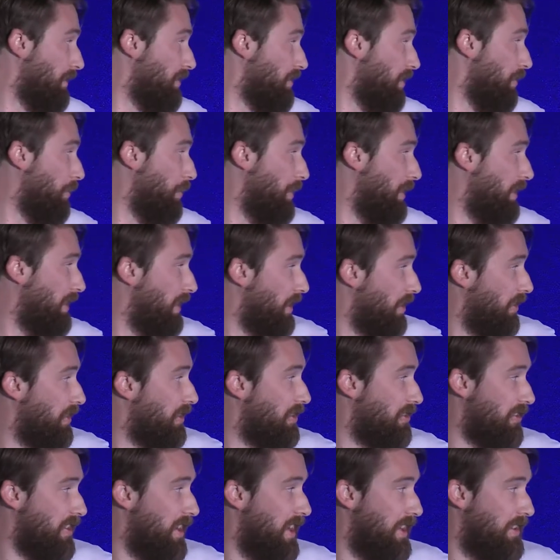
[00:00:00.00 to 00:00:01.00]
So we are going to
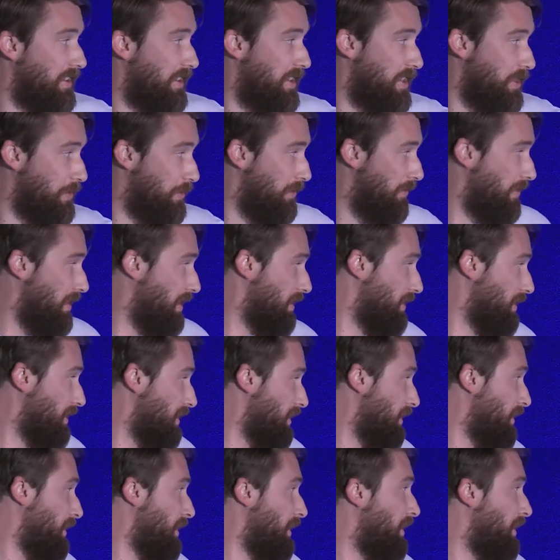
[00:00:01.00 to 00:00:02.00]
create a new event,